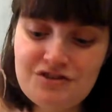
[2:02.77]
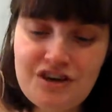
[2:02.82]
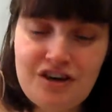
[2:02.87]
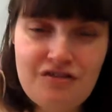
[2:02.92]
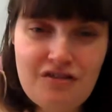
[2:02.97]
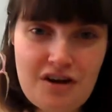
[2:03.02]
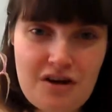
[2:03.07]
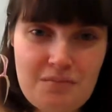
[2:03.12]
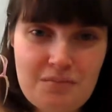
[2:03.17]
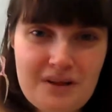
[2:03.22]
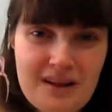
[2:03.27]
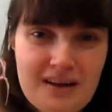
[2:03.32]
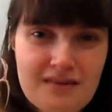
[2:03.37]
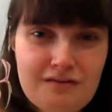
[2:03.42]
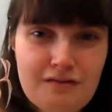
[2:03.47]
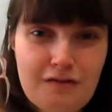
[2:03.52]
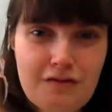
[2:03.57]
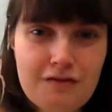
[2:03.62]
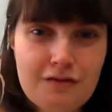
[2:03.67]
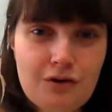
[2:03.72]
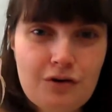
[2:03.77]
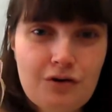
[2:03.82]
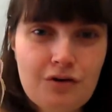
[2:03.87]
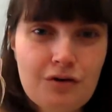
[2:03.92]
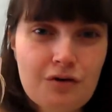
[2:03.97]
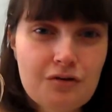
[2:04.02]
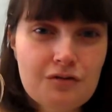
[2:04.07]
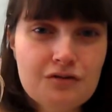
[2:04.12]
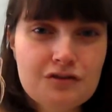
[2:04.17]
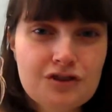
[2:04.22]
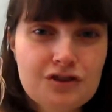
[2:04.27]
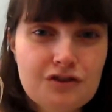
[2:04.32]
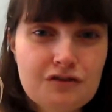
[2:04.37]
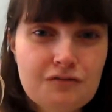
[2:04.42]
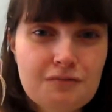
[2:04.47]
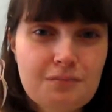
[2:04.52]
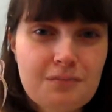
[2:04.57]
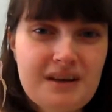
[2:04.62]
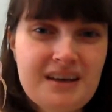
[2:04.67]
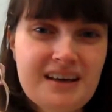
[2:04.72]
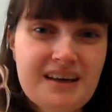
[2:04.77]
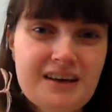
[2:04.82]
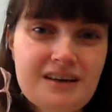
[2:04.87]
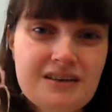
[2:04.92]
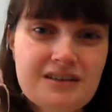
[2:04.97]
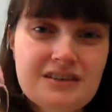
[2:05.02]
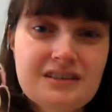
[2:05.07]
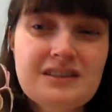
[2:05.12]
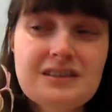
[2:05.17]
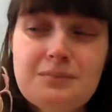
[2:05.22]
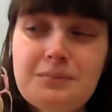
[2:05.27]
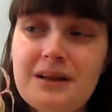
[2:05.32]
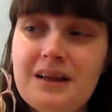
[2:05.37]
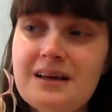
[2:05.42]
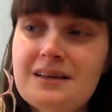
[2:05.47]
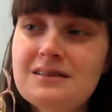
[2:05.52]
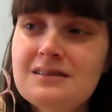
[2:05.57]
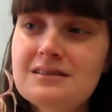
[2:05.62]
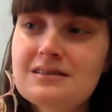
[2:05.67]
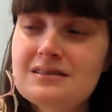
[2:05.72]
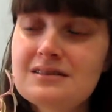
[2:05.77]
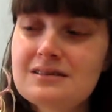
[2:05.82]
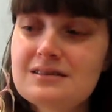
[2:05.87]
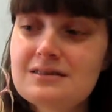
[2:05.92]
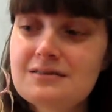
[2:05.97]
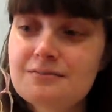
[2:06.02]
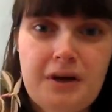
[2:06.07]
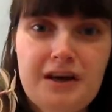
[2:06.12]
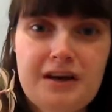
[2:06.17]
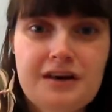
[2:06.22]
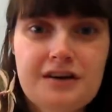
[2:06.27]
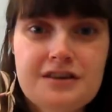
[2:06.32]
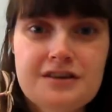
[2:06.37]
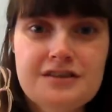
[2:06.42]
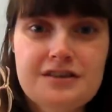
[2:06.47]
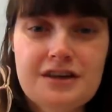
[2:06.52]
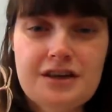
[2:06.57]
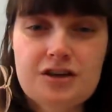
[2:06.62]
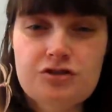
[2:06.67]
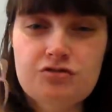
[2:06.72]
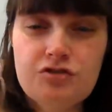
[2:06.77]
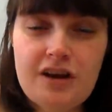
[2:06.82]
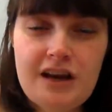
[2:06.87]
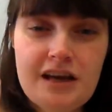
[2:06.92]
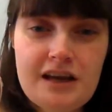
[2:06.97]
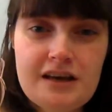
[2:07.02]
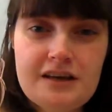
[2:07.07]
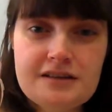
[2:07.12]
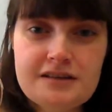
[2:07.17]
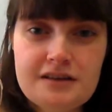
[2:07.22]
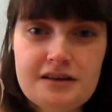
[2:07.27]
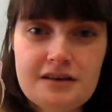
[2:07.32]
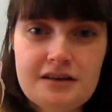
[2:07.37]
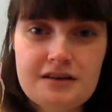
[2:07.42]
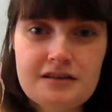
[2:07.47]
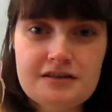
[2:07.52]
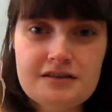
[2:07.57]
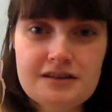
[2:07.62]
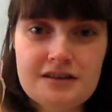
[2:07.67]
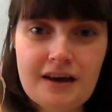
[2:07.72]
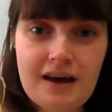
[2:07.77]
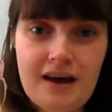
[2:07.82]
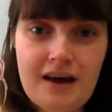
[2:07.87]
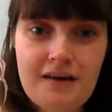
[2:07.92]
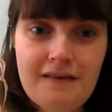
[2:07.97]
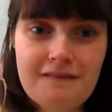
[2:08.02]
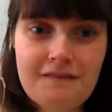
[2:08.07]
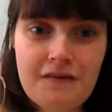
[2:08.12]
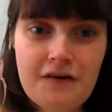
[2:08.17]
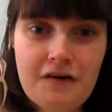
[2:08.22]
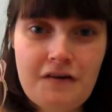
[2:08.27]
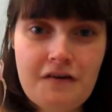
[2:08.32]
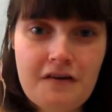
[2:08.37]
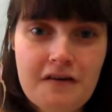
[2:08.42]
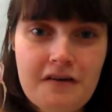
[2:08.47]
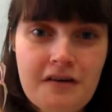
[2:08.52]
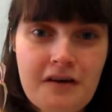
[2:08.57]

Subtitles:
a really great plant for sort of beginners to plants, because it's really easy to care for.